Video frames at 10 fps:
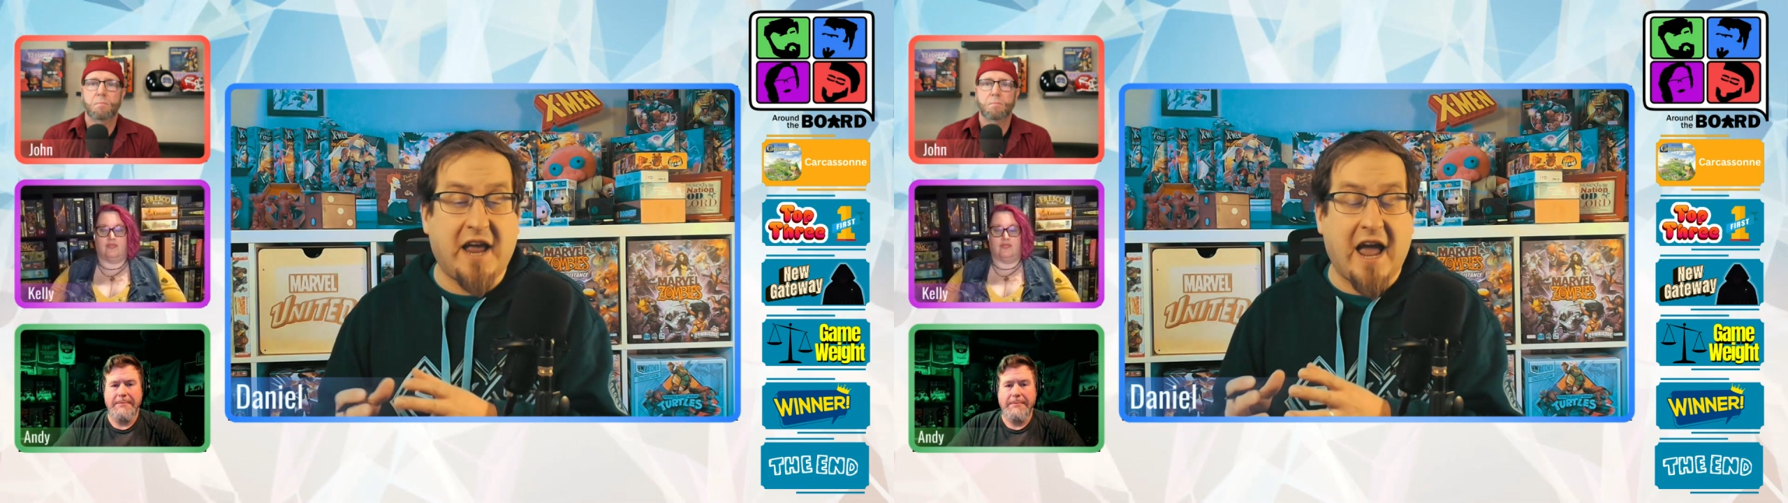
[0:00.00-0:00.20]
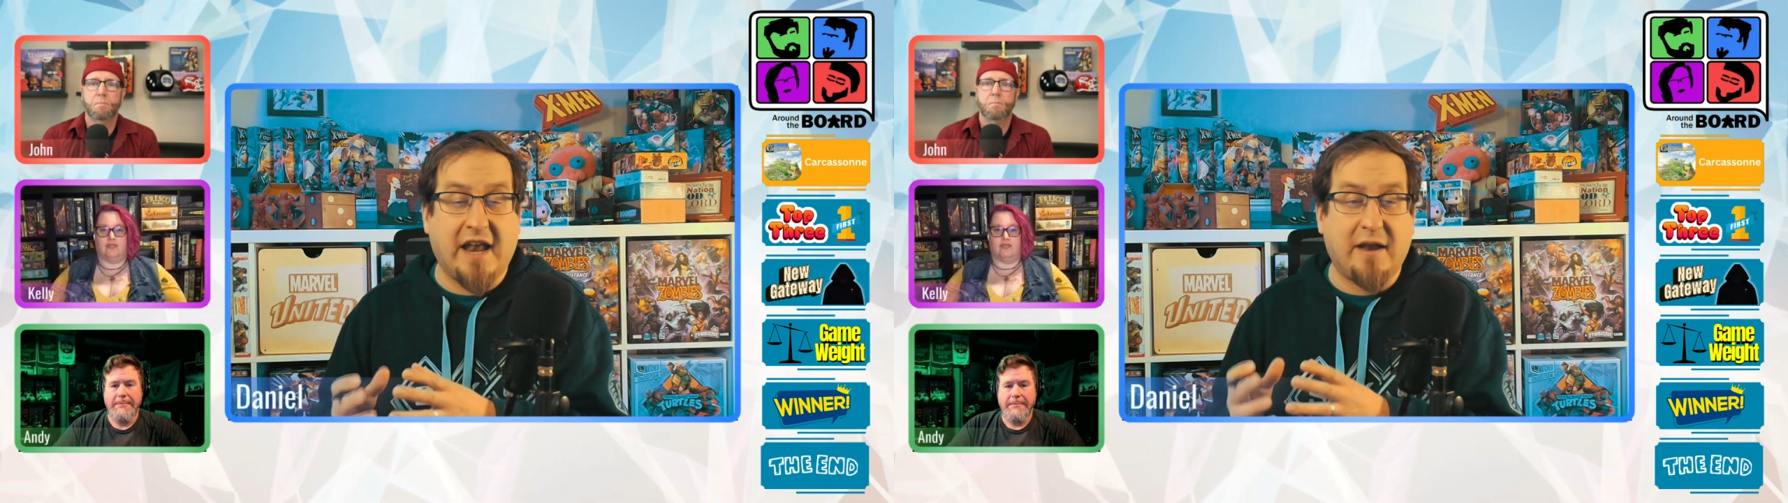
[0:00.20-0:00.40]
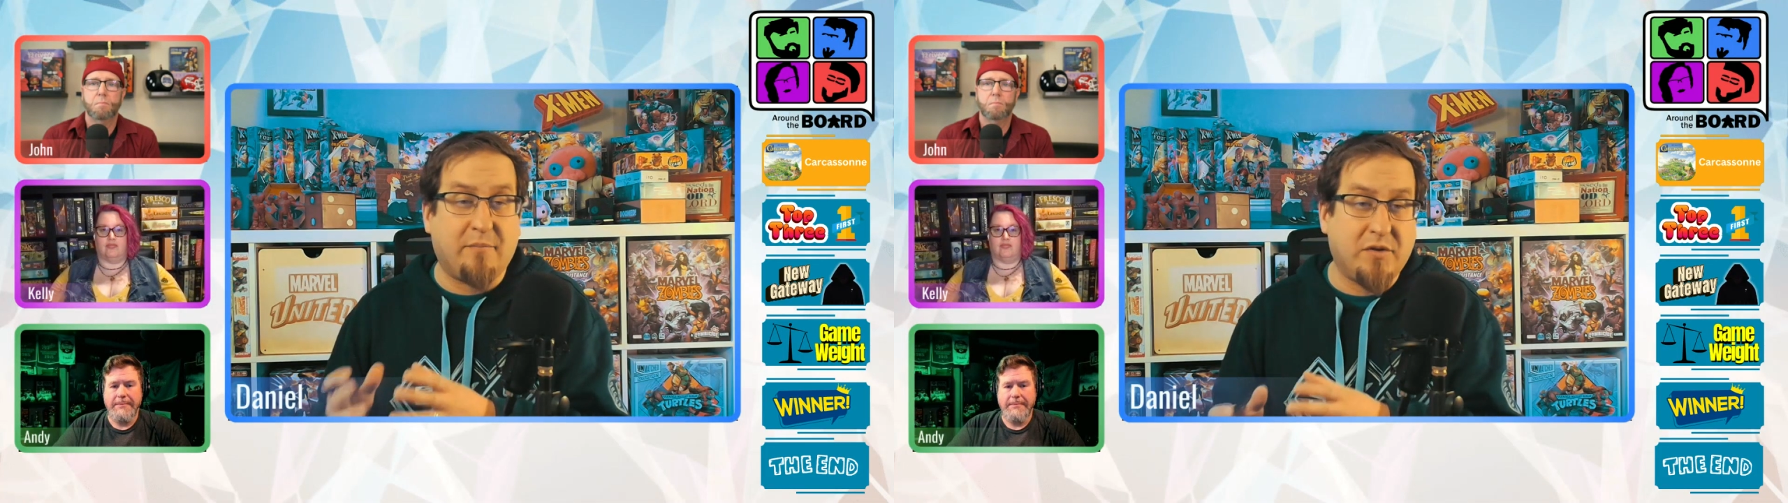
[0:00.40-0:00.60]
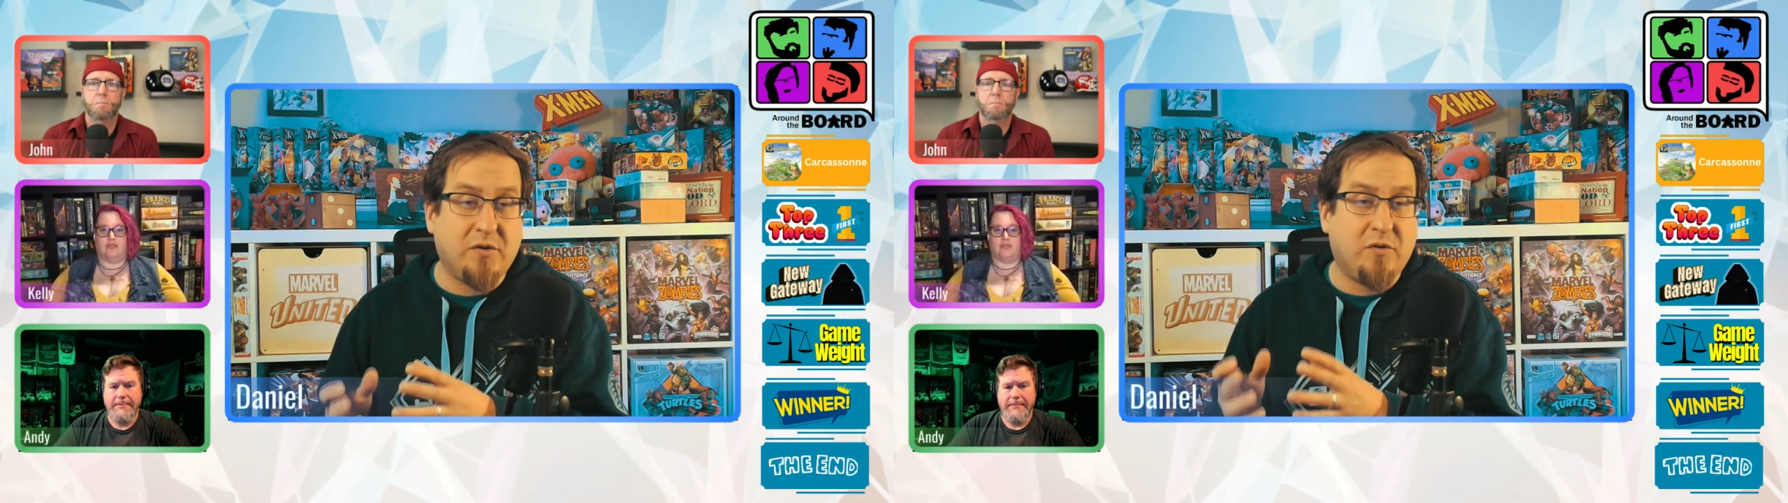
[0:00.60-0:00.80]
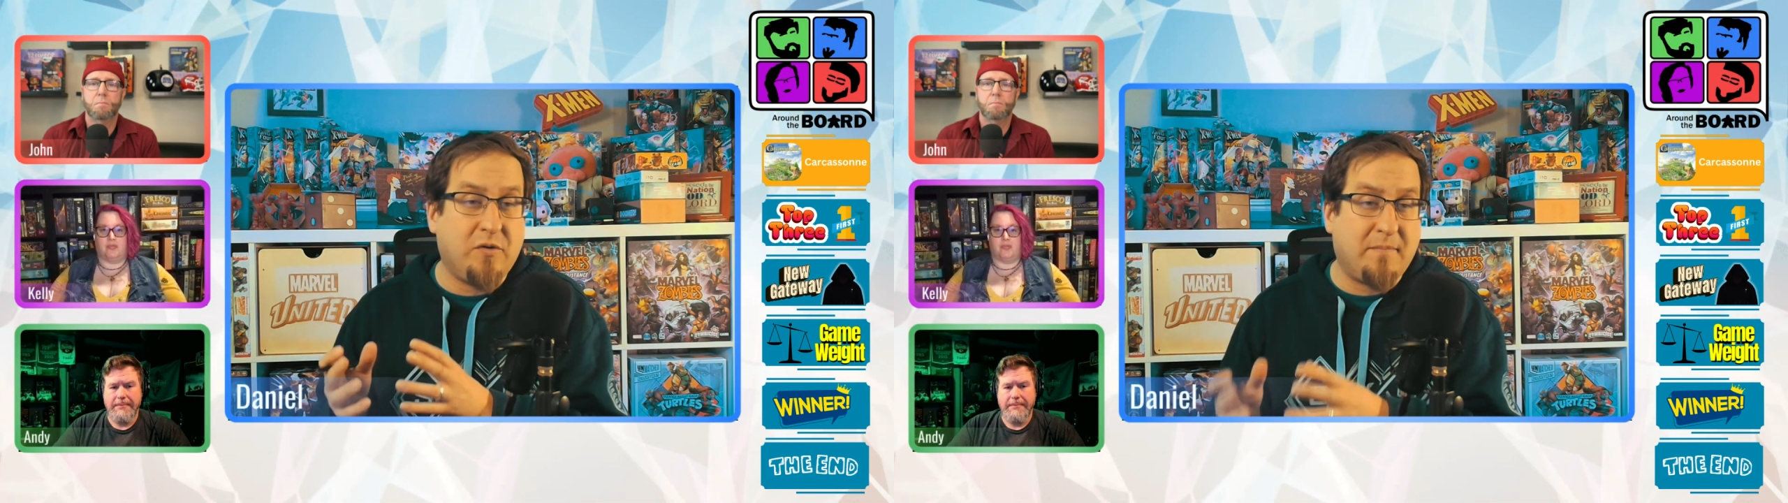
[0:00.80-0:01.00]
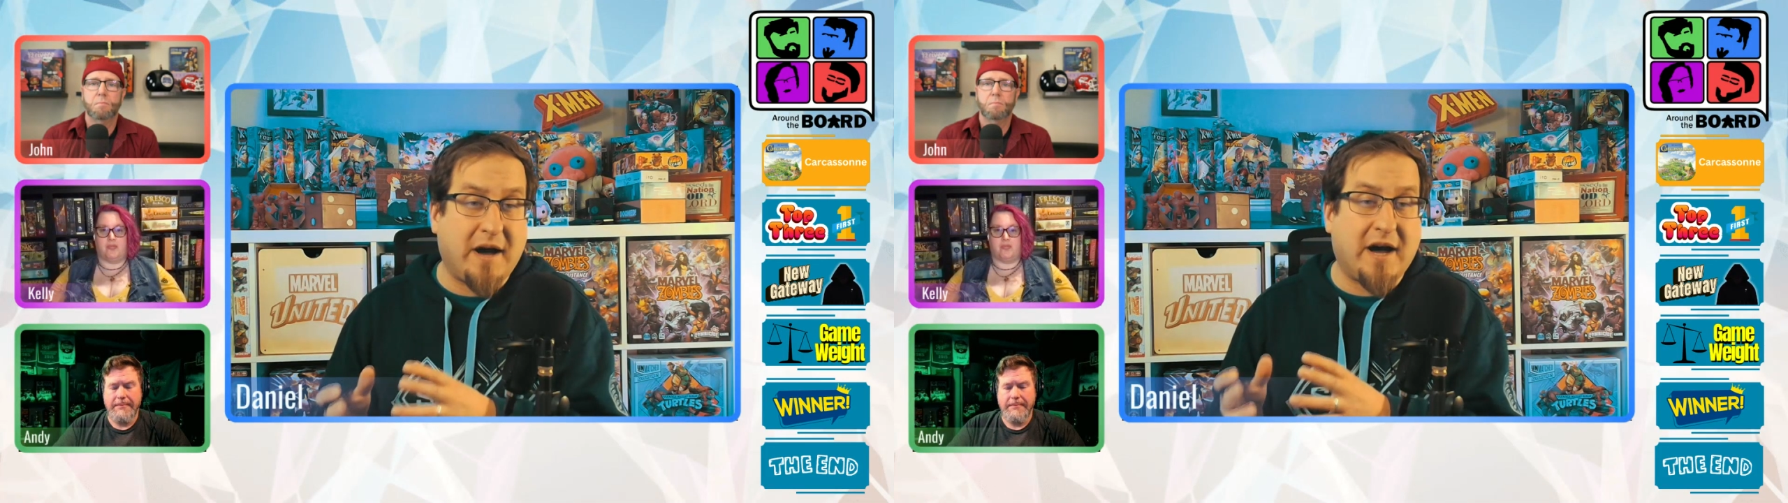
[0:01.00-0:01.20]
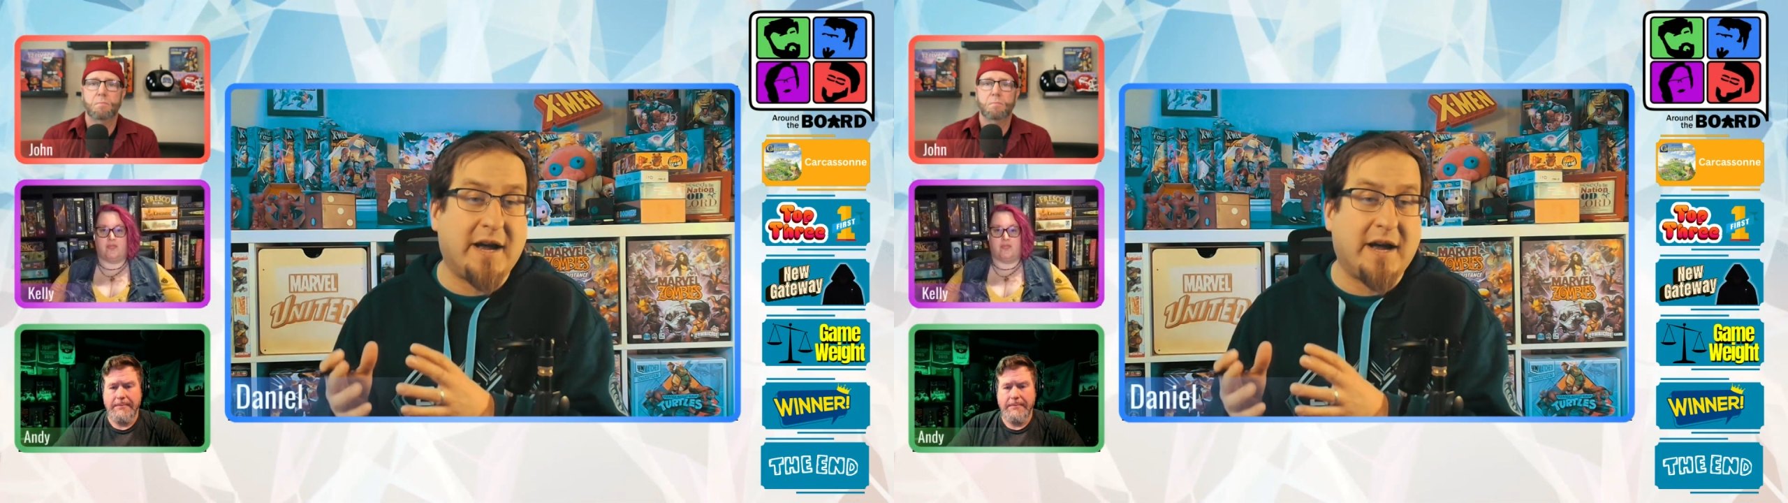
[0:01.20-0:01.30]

and it blew my